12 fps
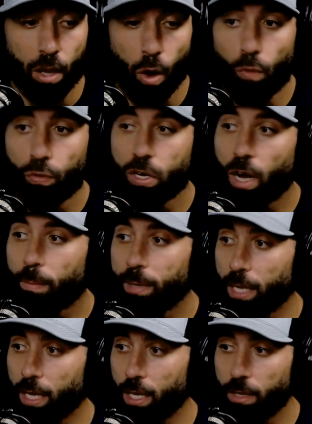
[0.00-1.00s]
overcoming
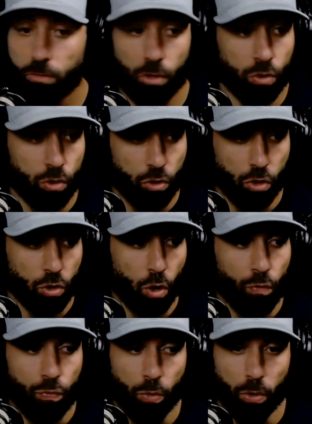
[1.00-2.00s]
it. Just
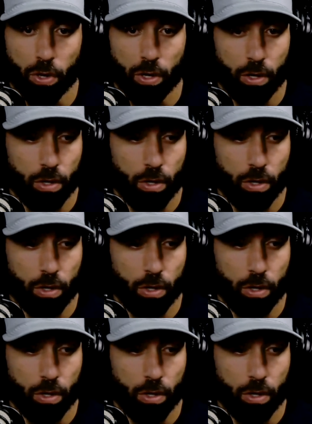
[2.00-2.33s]
go for it.